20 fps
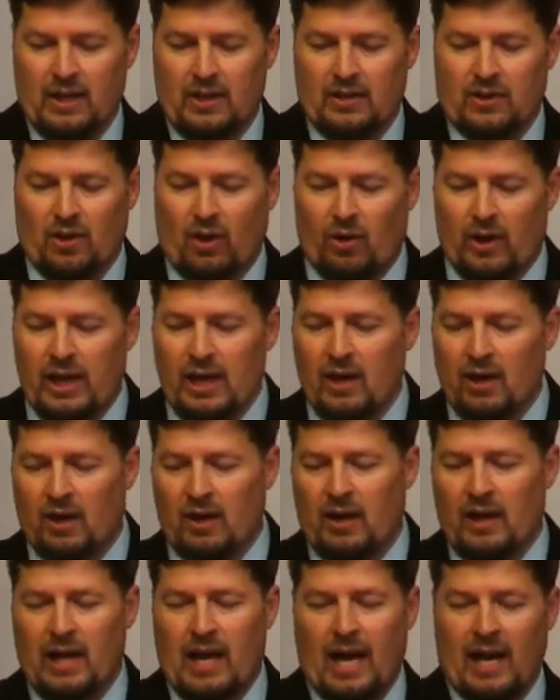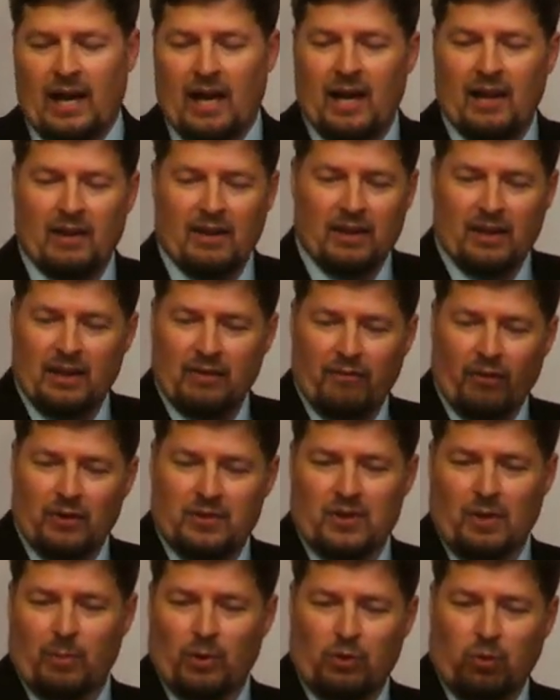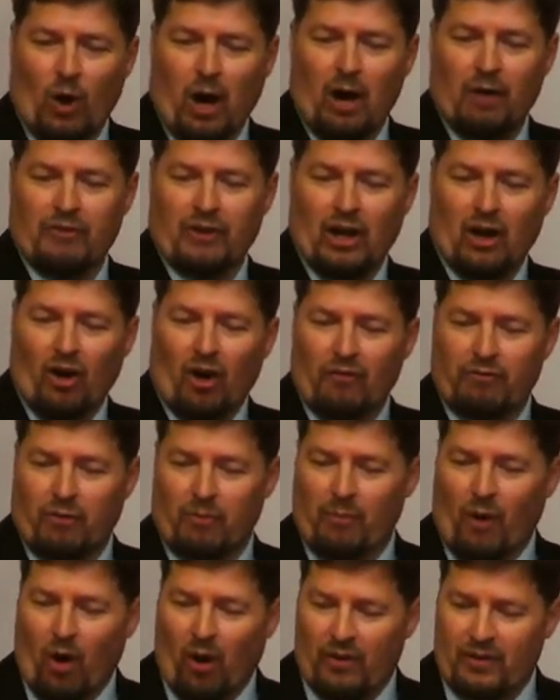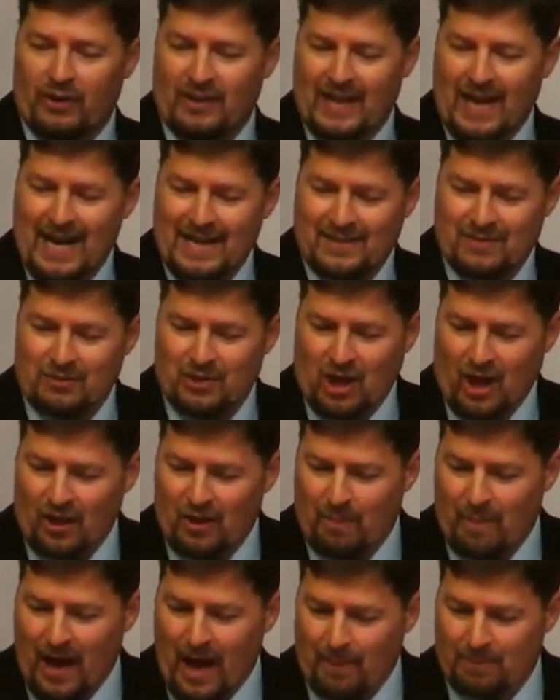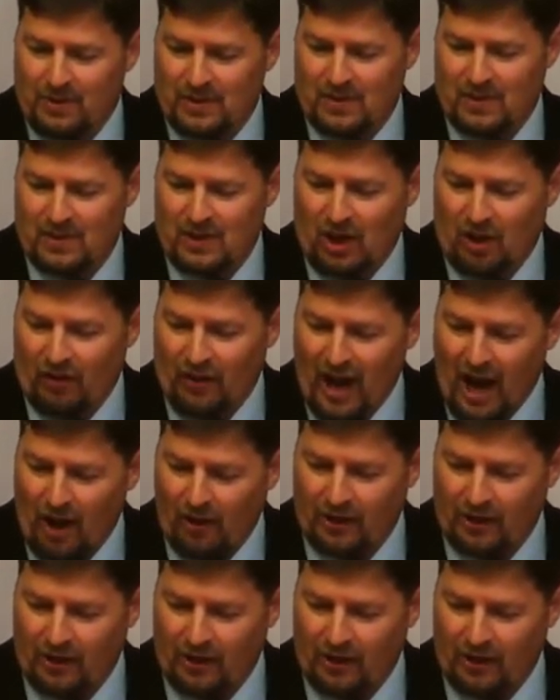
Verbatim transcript: So here, in in verse number 12, and in, from all, the days of John the Baptist until now, the